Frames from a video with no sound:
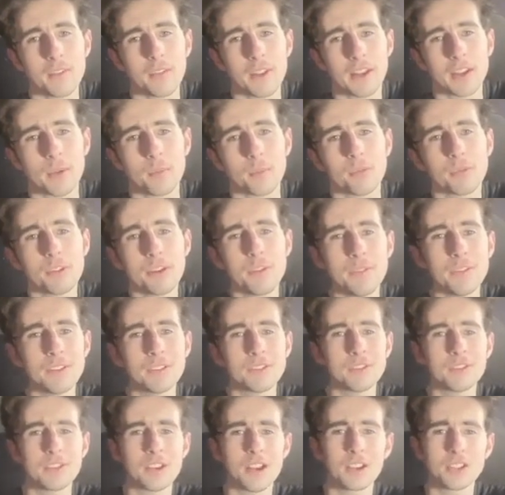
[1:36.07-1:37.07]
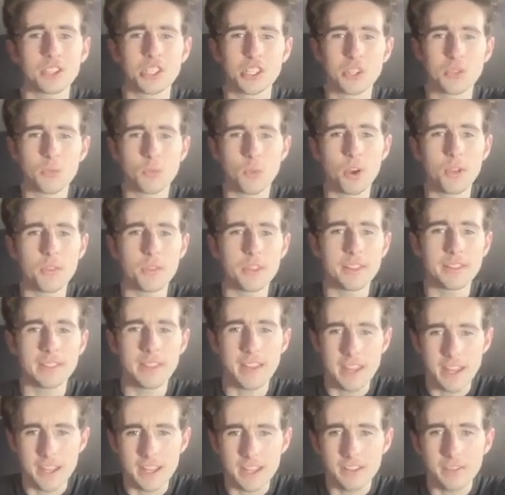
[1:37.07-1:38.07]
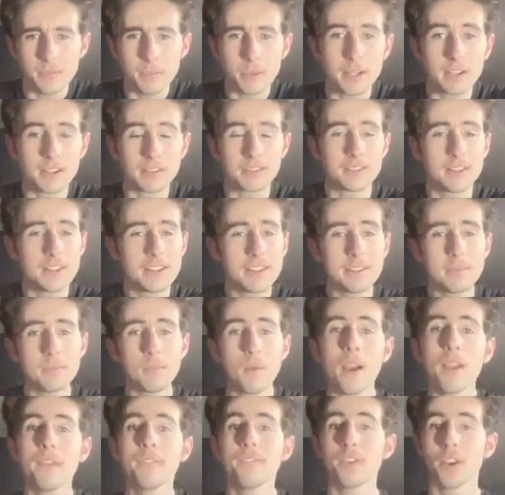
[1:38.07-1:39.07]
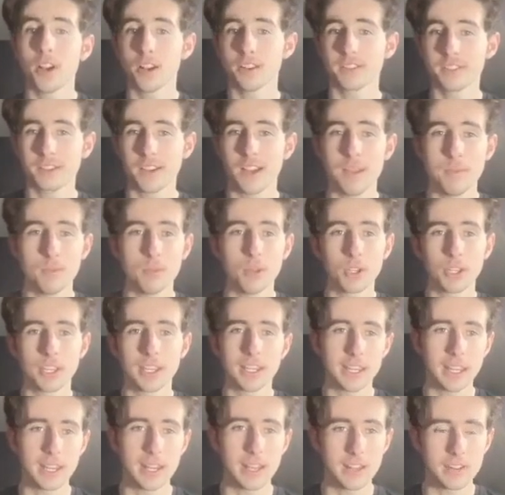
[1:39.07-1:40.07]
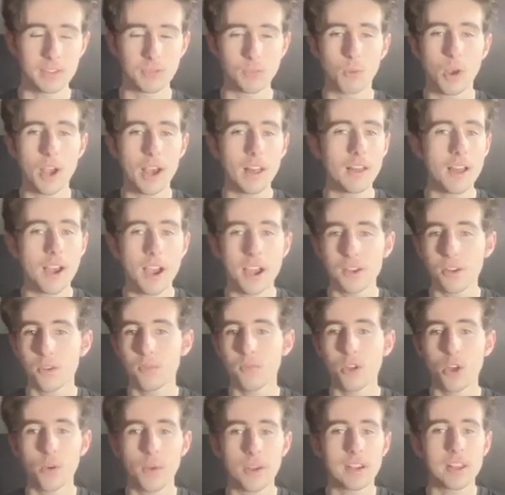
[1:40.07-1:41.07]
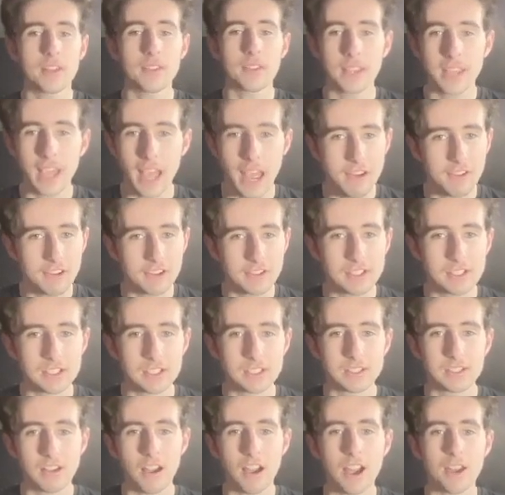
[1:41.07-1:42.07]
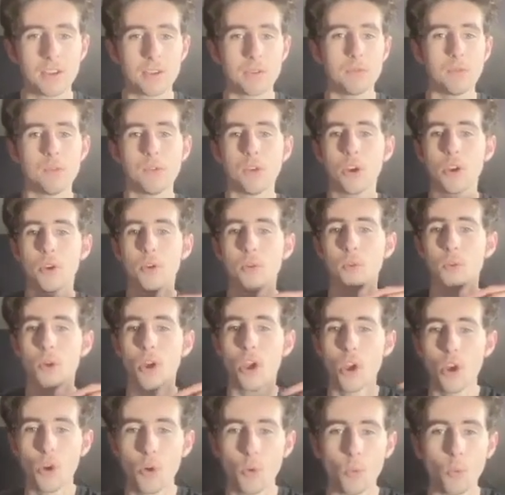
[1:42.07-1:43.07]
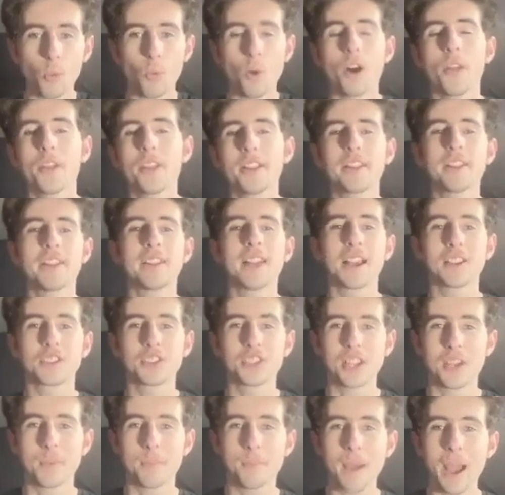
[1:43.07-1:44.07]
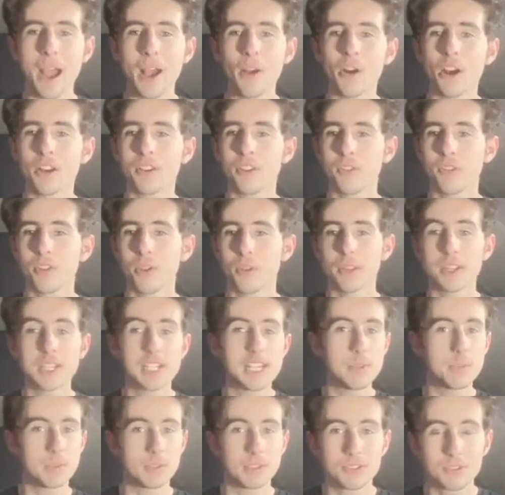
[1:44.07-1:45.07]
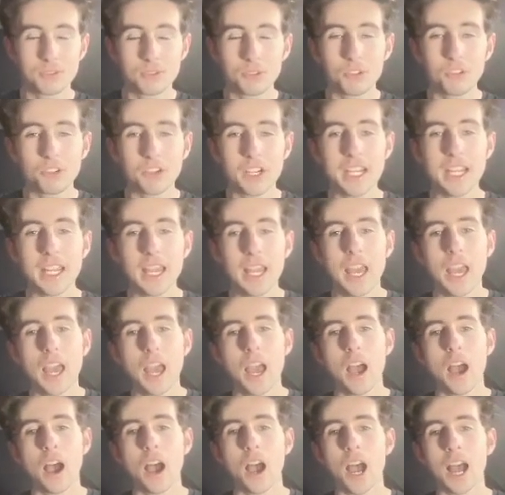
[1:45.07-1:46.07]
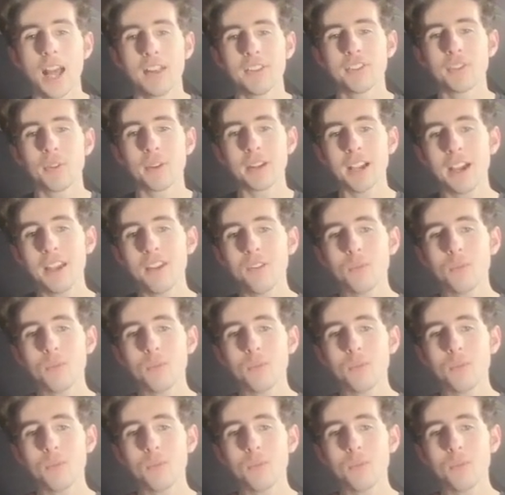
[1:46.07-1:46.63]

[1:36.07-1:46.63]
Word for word: of like a brief introduction on what this is because this is my first time looking at it as well. I don't know any of the characters. I don't know what this is actually about. I don't know the deeper story. Uh, and so I kind